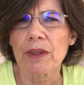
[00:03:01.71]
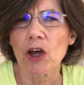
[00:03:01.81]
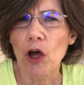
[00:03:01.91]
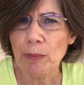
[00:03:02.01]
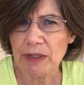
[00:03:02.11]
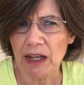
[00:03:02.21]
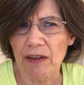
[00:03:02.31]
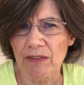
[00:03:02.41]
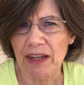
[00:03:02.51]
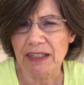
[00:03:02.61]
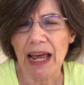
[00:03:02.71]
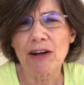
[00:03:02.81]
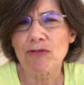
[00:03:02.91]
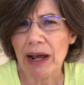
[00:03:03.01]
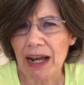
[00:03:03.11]
observe it
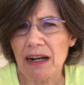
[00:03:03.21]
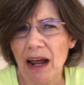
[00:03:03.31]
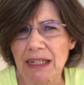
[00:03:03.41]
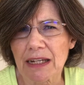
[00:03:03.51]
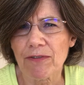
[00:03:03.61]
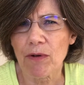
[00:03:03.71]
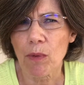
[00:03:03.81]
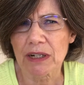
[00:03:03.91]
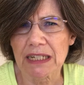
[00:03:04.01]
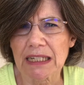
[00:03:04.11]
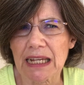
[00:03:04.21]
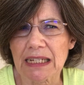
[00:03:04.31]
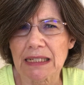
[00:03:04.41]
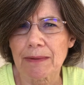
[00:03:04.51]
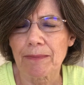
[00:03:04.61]
and recognise it for what it
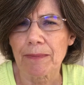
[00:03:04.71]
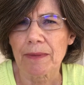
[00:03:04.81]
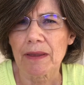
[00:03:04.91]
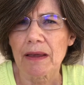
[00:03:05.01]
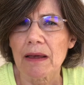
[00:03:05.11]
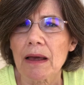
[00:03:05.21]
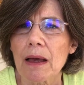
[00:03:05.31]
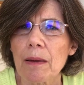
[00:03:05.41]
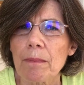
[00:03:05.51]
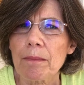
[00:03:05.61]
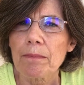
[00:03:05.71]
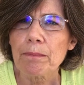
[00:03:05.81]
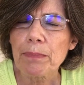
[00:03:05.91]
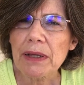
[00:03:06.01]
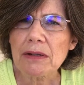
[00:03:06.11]
is.
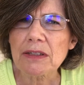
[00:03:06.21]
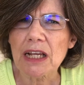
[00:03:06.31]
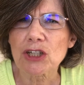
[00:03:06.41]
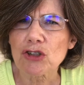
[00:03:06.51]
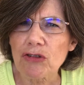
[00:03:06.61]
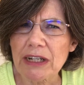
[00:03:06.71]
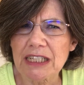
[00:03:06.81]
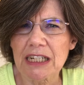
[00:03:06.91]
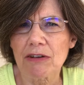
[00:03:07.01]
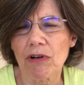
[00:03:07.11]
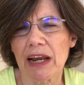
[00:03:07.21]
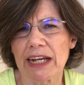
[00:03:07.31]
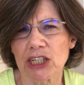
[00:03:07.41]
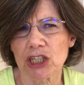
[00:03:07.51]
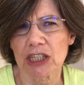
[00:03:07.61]
Build a trusting
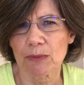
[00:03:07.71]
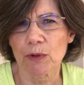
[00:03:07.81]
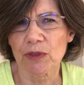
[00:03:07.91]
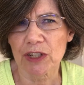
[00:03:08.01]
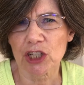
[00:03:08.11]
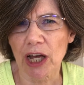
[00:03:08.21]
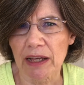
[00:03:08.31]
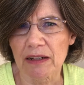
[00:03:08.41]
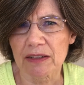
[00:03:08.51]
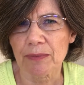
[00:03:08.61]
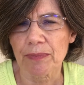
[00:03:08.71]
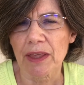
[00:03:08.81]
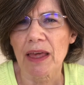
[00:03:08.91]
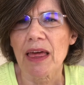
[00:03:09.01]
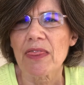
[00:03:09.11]
relationship with the child.
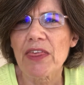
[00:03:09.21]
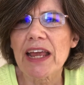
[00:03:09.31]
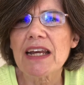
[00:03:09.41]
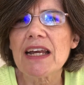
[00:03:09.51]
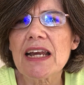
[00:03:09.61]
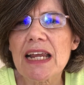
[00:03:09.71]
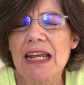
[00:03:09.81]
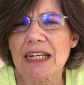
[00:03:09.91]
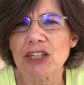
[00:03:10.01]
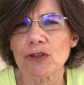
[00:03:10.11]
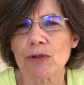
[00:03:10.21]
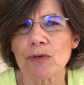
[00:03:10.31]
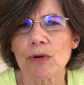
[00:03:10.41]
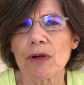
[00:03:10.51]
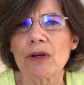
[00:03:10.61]
They need
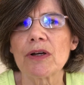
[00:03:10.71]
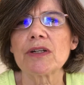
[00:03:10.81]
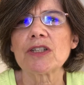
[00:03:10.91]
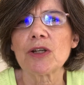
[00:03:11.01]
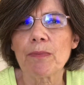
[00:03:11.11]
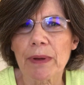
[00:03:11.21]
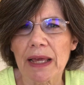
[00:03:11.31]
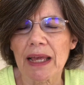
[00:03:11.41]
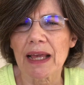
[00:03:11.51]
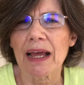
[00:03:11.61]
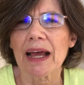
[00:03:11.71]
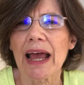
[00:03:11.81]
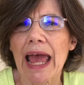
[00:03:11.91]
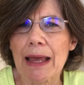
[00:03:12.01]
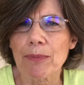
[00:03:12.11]
you to be
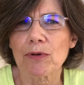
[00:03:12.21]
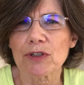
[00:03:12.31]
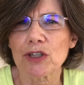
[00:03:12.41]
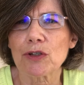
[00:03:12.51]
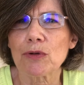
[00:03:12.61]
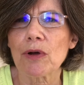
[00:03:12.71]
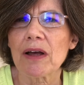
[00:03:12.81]
able to